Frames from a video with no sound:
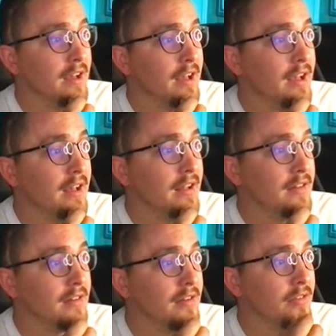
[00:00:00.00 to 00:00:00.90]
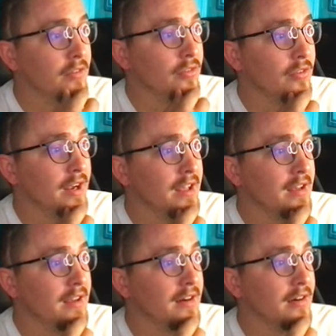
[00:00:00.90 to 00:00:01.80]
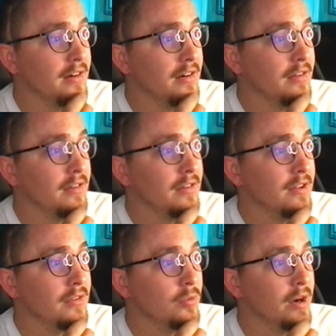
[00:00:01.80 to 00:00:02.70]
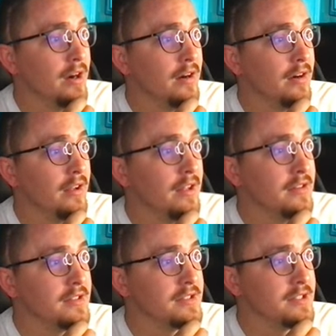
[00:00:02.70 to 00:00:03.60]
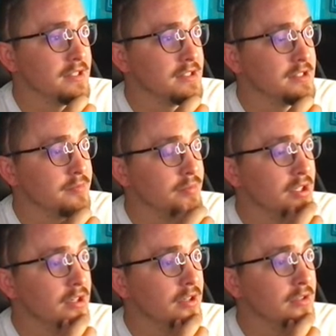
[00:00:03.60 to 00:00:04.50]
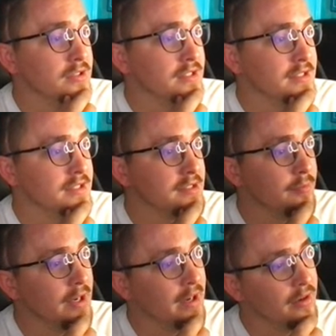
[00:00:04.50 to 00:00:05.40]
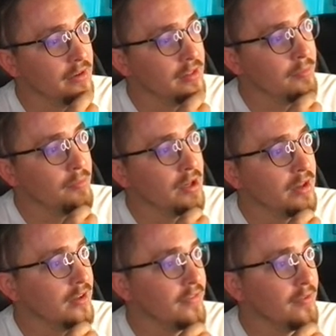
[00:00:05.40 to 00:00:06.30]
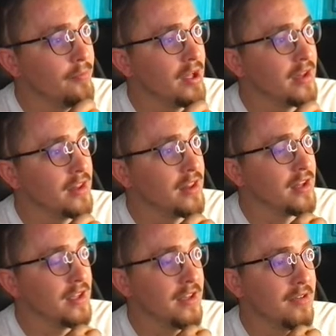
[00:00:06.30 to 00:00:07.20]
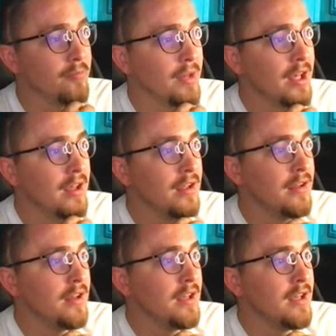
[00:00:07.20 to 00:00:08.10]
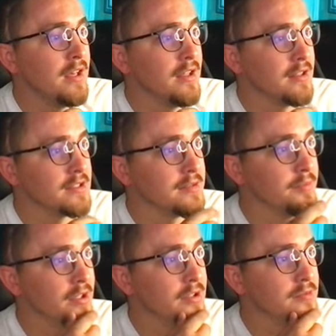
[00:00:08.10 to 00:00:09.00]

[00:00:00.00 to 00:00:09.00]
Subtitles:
And right here is where it just explodes. This is about the middle of the month in May. It explodes.